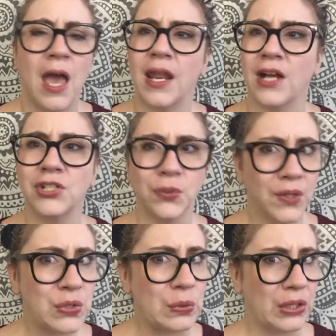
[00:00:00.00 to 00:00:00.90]
It actually
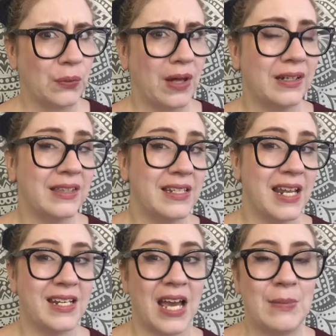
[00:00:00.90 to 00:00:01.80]
works really well in the
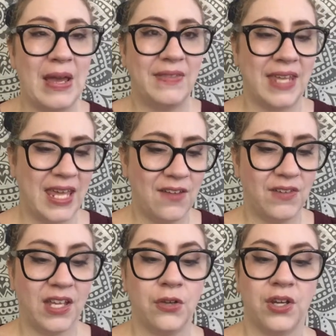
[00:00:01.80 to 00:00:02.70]
daytime and the
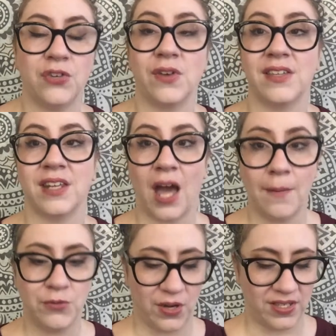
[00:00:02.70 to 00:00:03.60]
evening. You can dress it
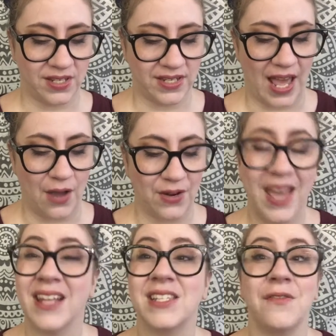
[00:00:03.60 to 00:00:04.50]
up, dress it down.
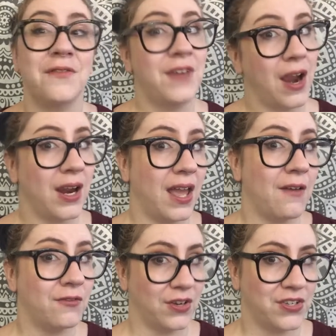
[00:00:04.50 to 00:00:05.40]
It's very
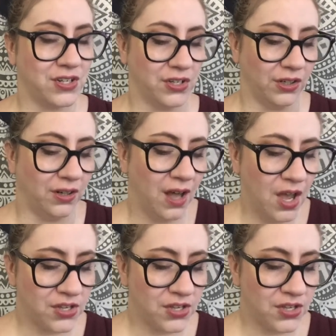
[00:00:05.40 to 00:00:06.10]
versatile.